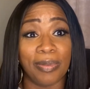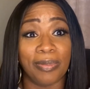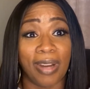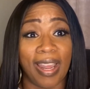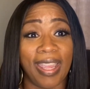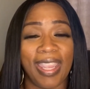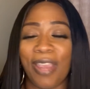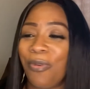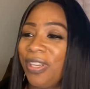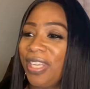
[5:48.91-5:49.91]
right? It
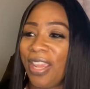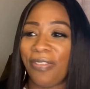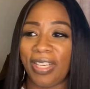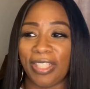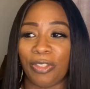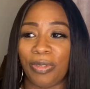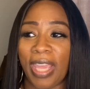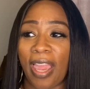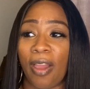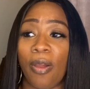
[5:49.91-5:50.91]
will never let you
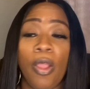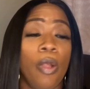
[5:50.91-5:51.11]
down.